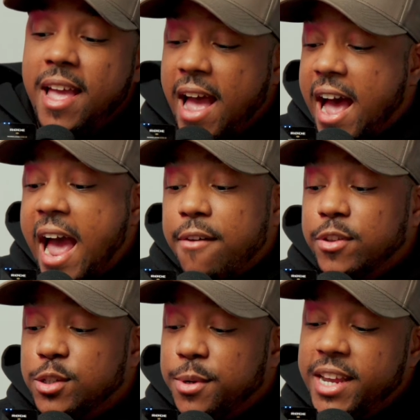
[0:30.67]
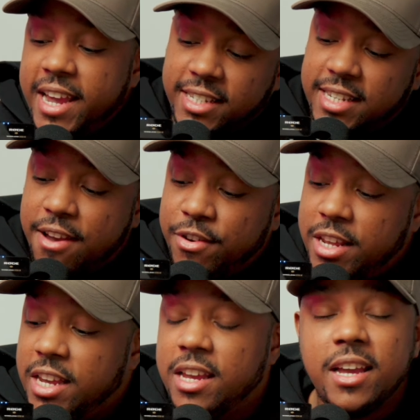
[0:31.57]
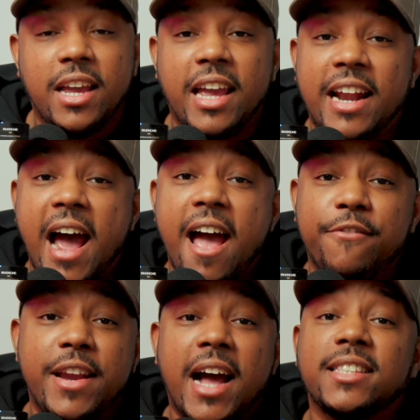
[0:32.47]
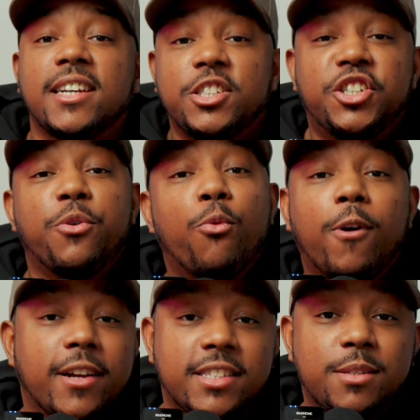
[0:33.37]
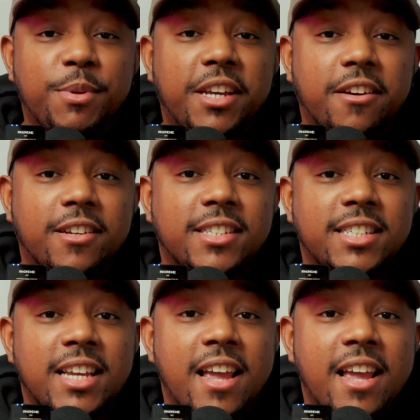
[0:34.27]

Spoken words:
I have the 2870 and I have not touched it once because